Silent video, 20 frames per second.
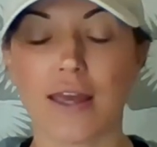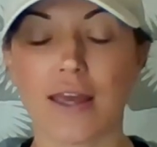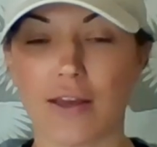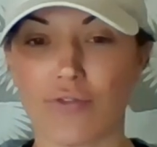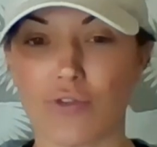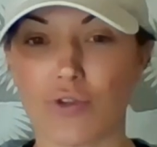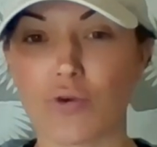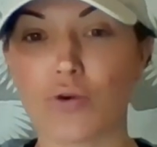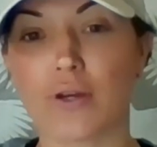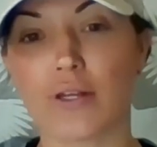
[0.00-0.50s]

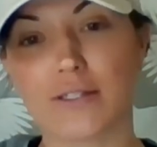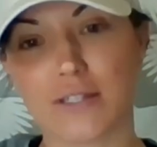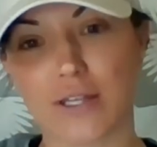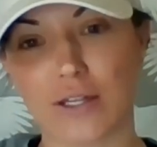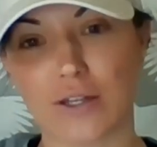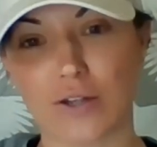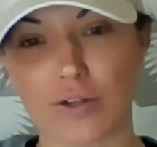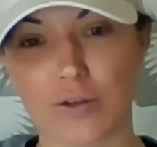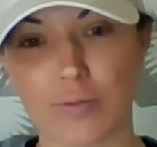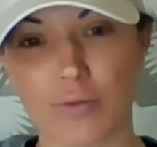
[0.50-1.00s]
If you
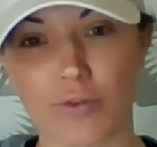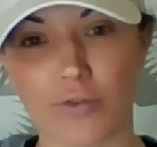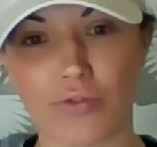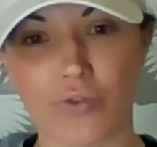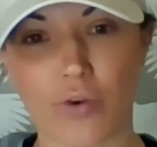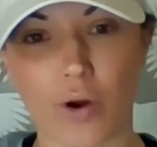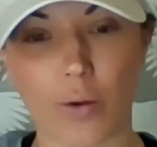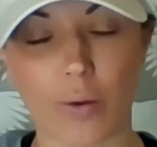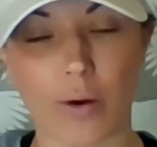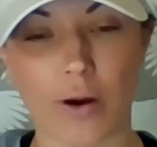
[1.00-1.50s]
continue to move
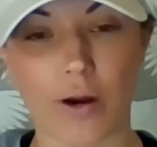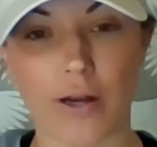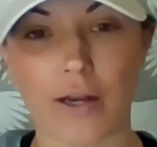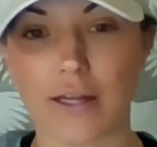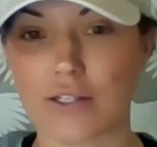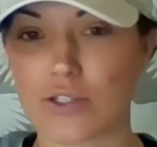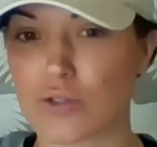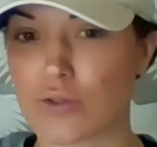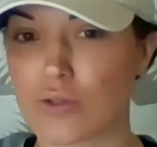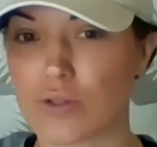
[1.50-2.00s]
forward
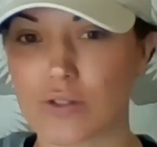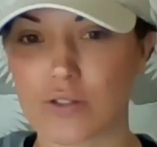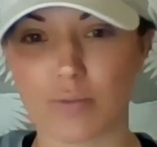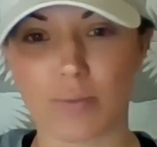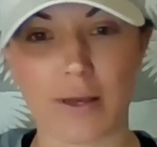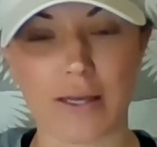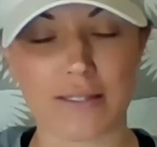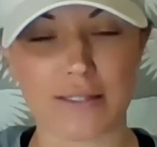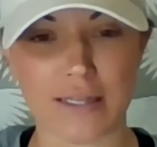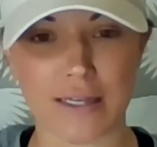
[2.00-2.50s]
and do those
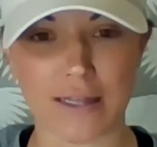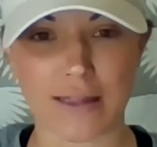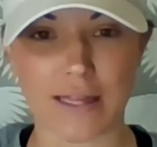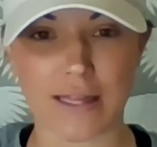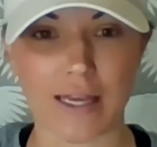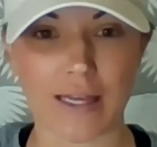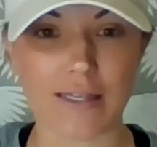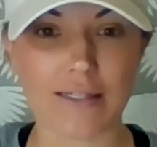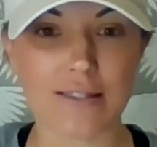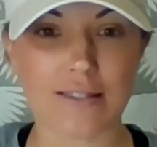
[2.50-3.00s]
basic
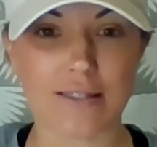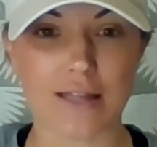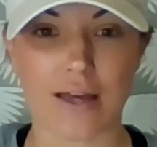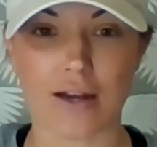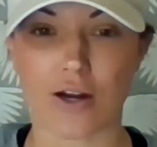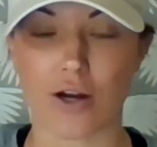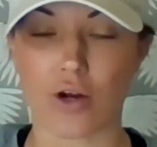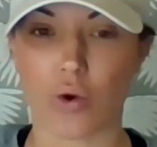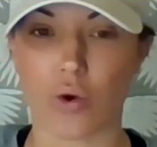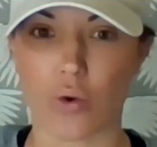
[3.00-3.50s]
things that
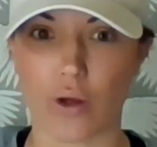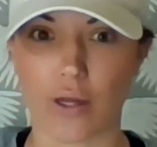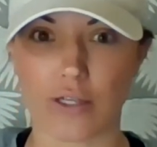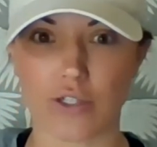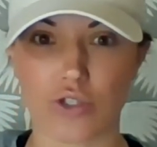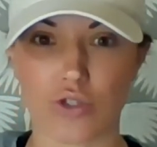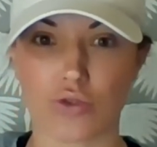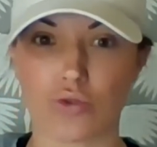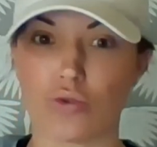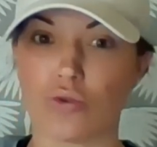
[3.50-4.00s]
are
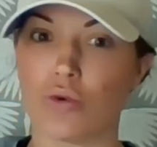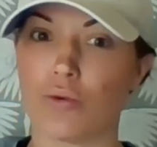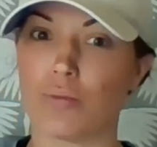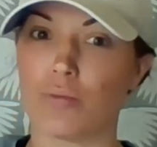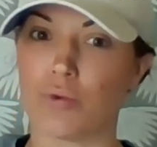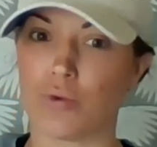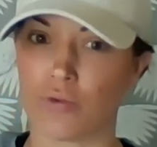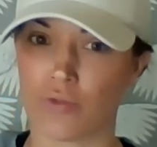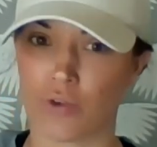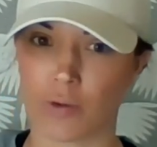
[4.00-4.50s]
going to
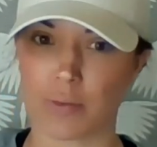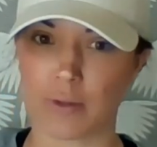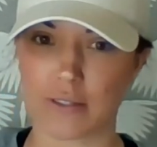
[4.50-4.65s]
move your